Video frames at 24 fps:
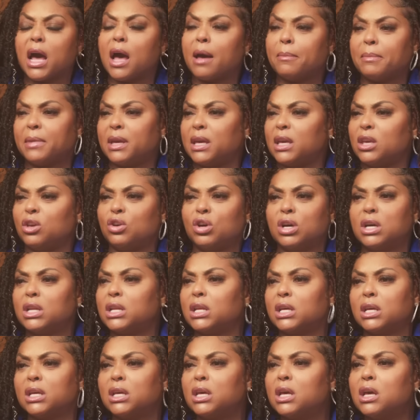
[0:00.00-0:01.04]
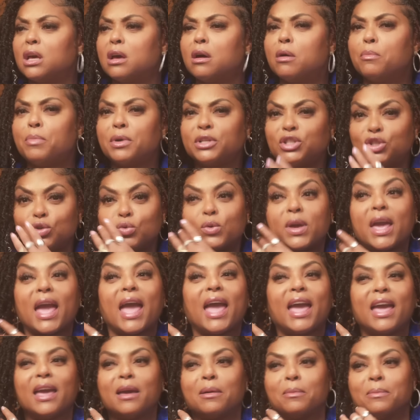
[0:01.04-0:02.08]
coming. You could have but you
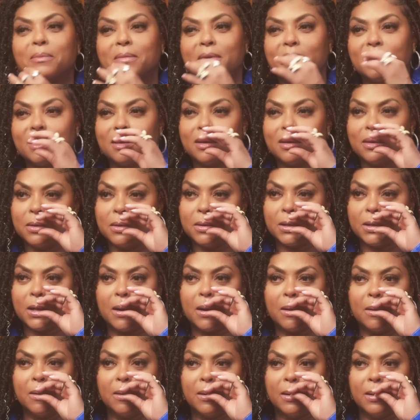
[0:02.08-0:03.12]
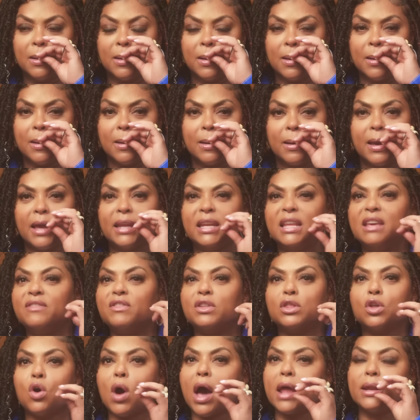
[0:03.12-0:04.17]
came, you know? And
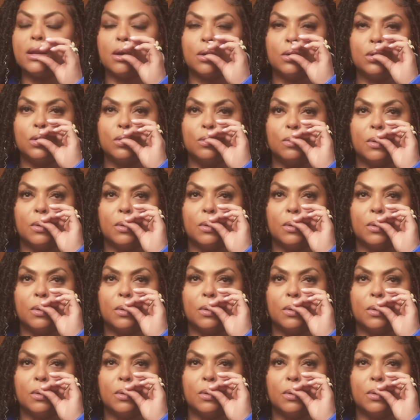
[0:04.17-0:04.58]
even though I know you